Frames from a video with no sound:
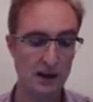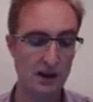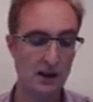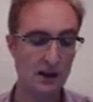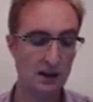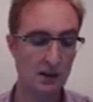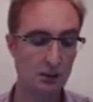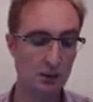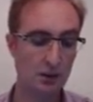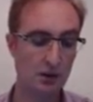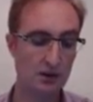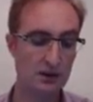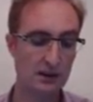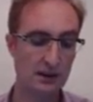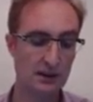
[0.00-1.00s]
The
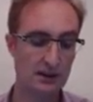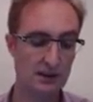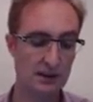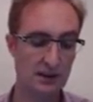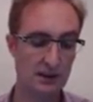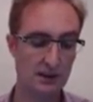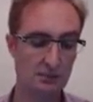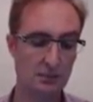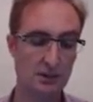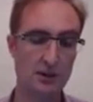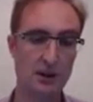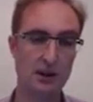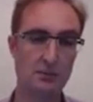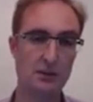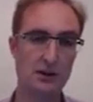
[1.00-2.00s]
proxy is then in
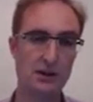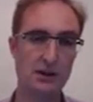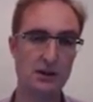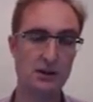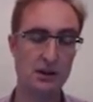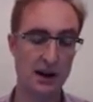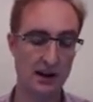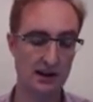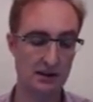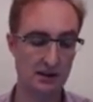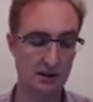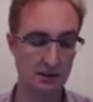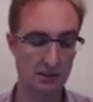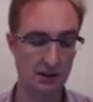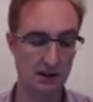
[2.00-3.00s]
a position to act as a
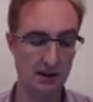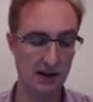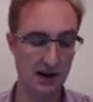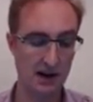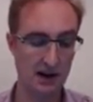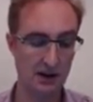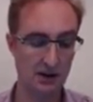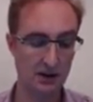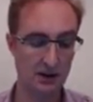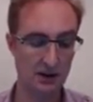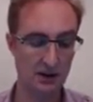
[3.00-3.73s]
big cache.